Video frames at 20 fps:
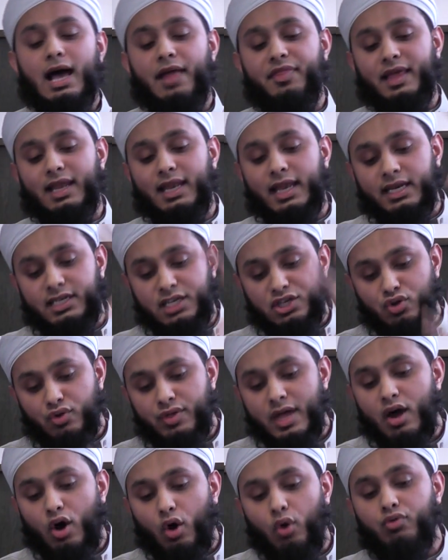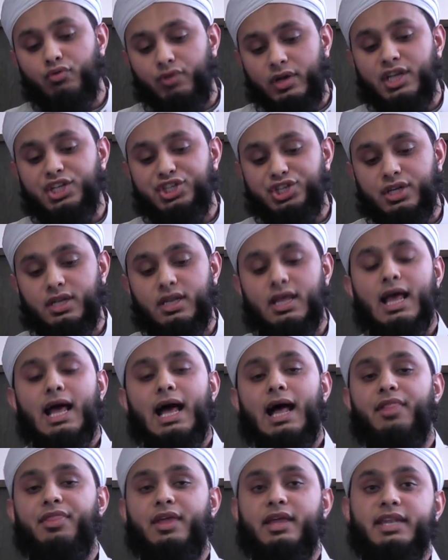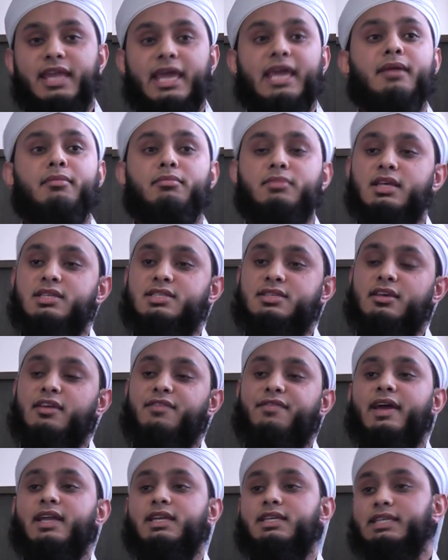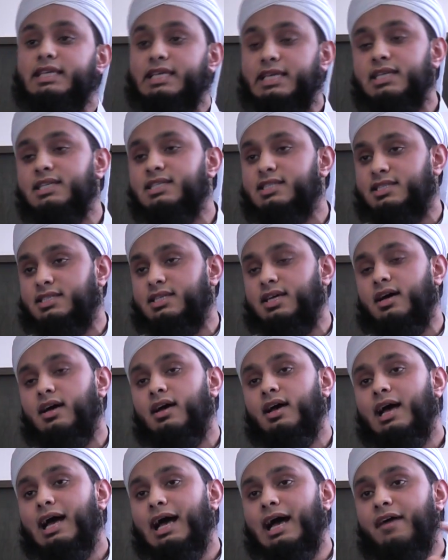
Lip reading: and they linked it to their own religion, and they named this event Easter